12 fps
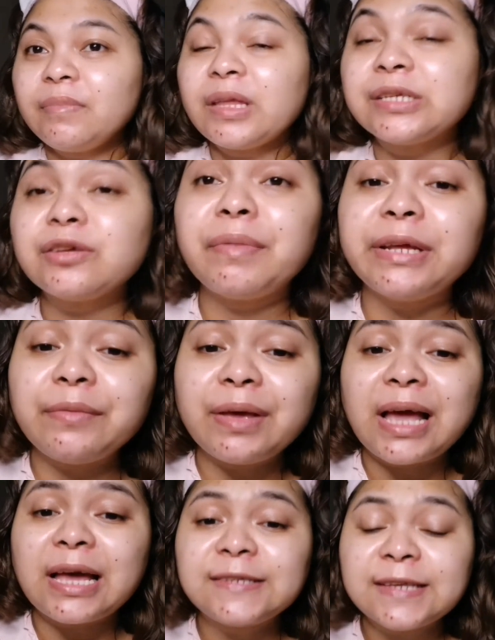So by the way
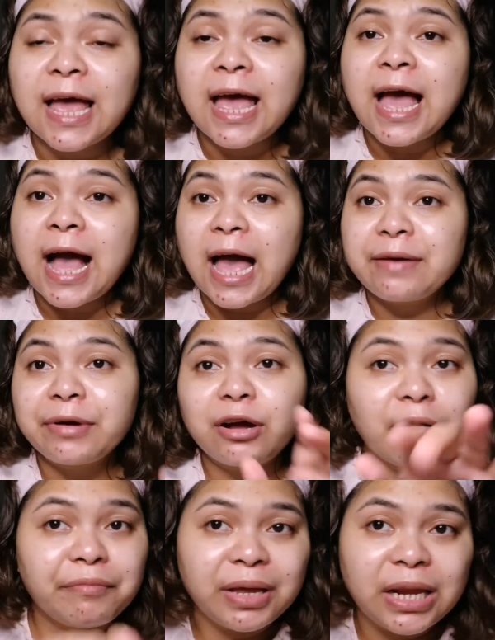guys, I'm a
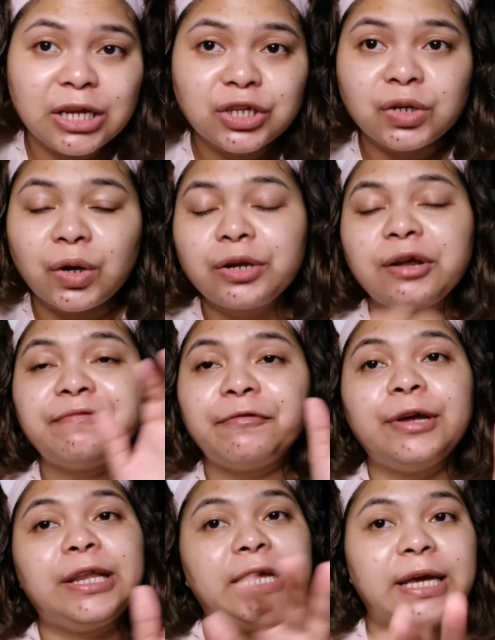combination of
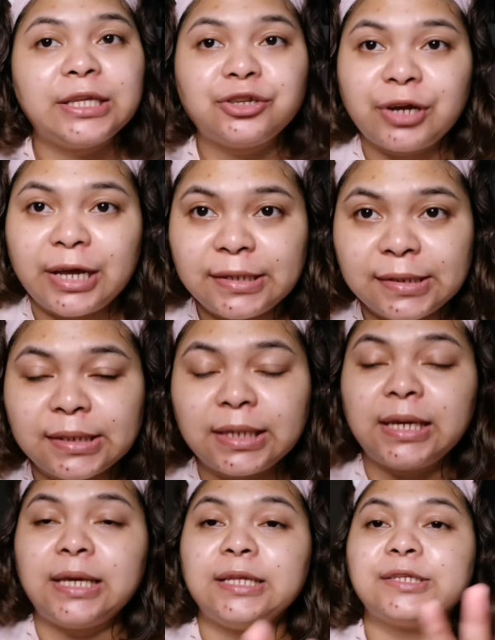oily and dry
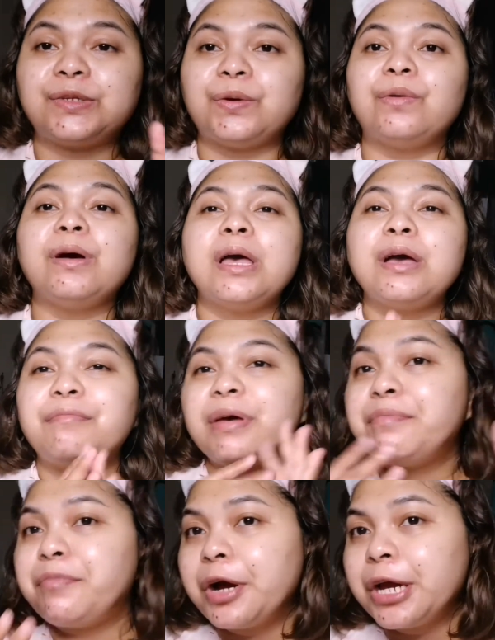skin. So may
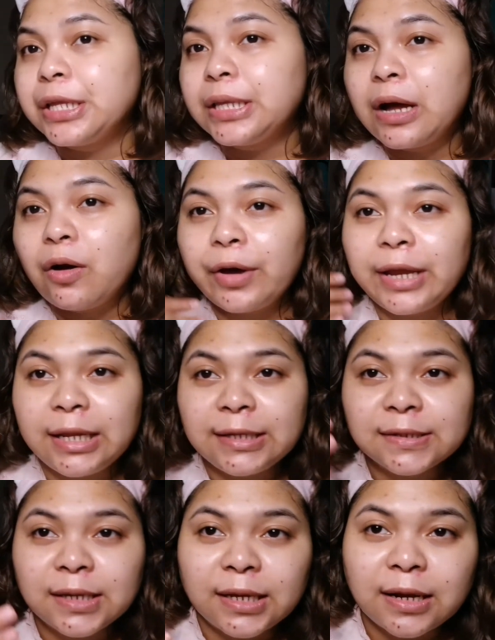part na oily
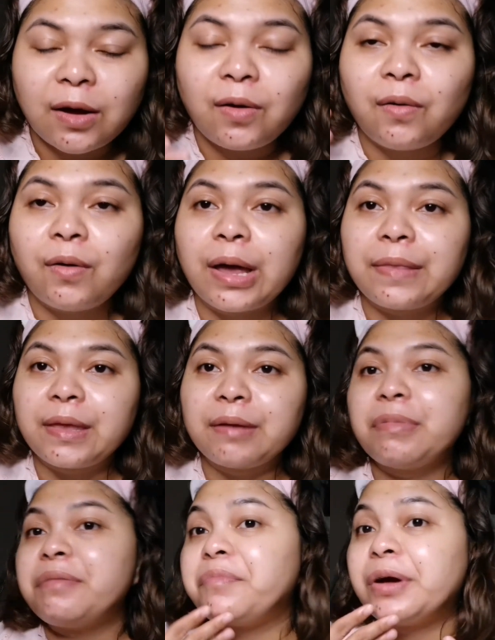skin ako and then
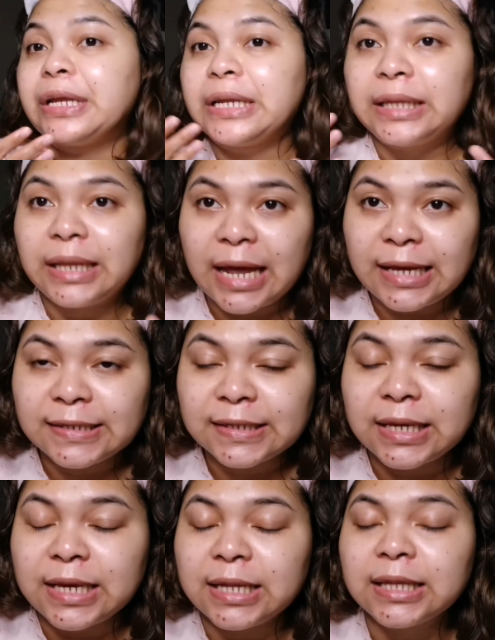may part na dry
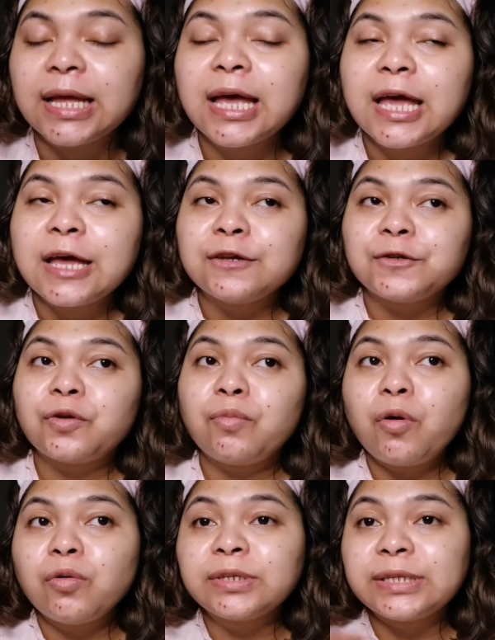skin. So
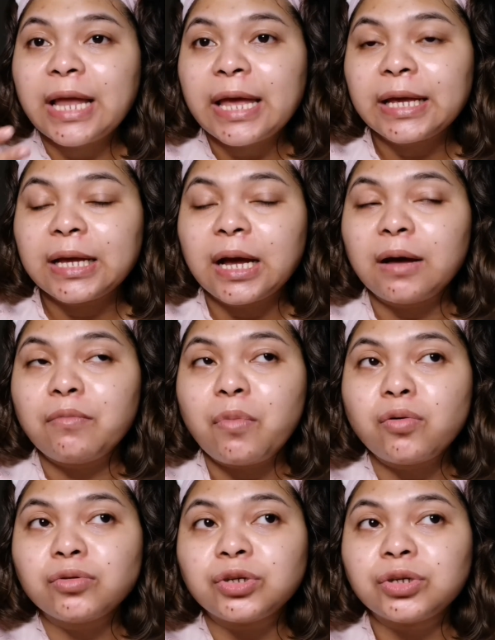most
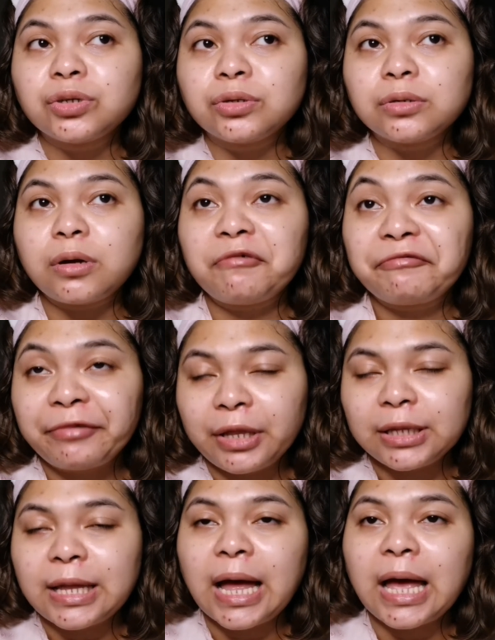of the
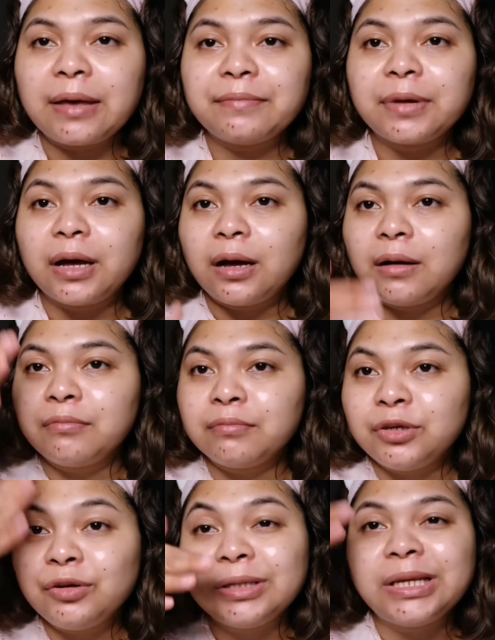time
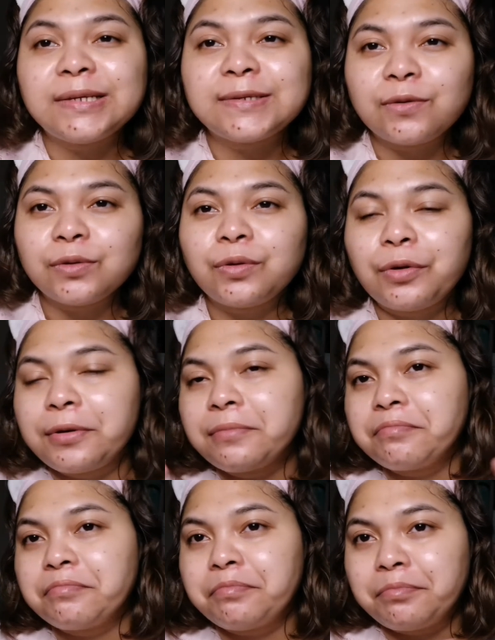yung T-zone ko yung
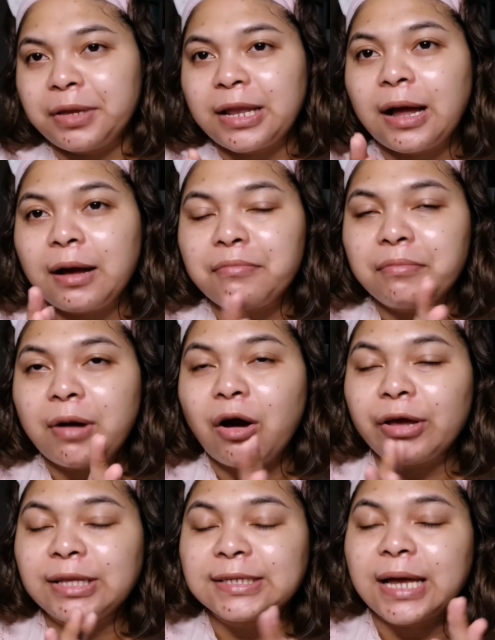pinaka
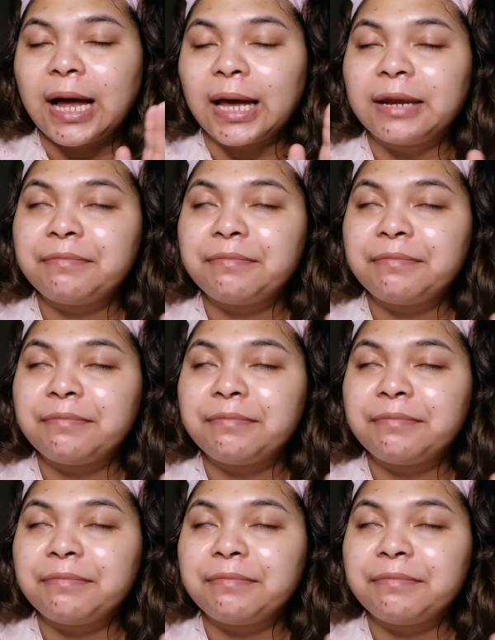ma-oil sa akin.